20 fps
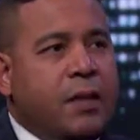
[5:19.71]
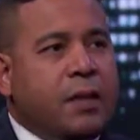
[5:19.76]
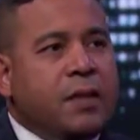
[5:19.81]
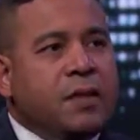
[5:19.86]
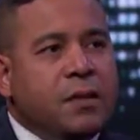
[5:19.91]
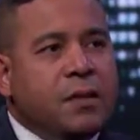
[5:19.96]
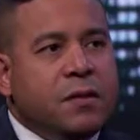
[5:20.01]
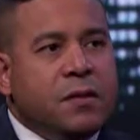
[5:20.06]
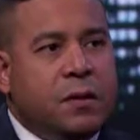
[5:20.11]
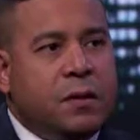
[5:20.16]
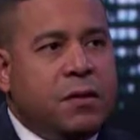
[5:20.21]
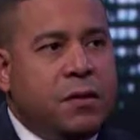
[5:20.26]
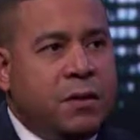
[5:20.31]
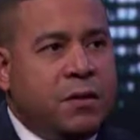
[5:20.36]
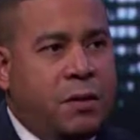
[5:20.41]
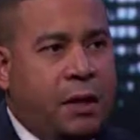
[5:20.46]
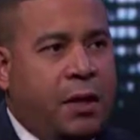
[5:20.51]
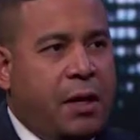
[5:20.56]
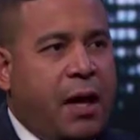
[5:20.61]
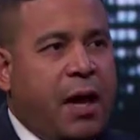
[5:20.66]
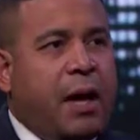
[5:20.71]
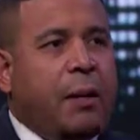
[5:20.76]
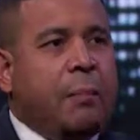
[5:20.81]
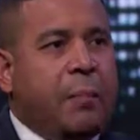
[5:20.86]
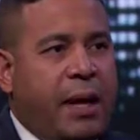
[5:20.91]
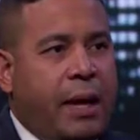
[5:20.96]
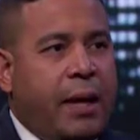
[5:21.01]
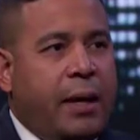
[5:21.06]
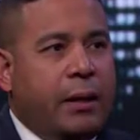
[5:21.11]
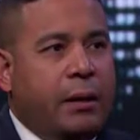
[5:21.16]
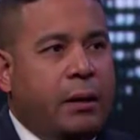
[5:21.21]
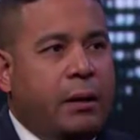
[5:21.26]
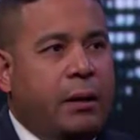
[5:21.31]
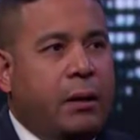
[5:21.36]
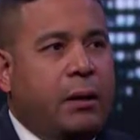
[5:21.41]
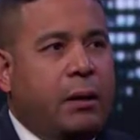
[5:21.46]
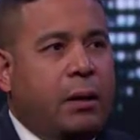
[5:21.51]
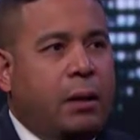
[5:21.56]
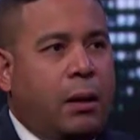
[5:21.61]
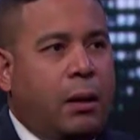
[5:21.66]
this isn't just a combat
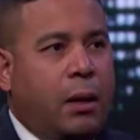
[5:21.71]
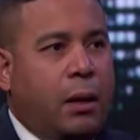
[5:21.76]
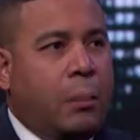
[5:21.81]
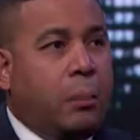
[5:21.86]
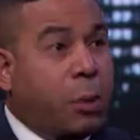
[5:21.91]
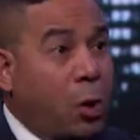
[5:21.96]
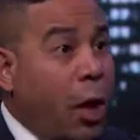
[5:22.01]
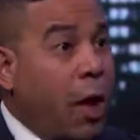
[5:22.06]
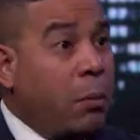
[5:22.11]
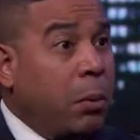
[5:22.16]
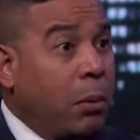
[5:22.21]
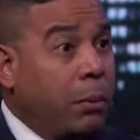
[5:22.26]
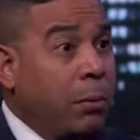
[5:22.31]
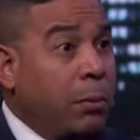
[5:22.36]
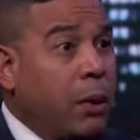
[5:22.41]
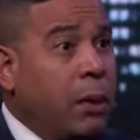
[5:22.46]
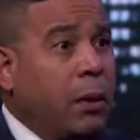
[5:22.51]
problem.